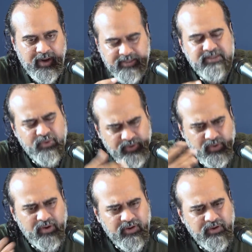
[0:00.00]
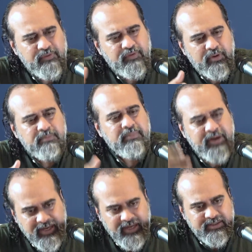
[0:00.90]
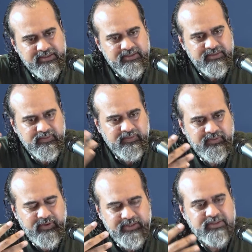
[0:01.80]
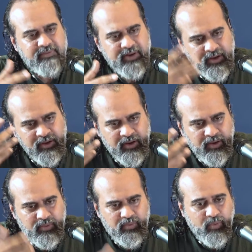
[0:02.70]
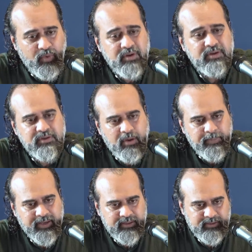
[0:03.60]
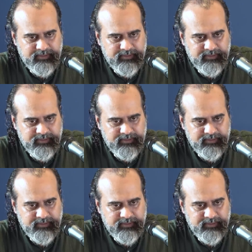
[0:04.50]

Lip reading: And it's going to continue for decades. It's a very old topic.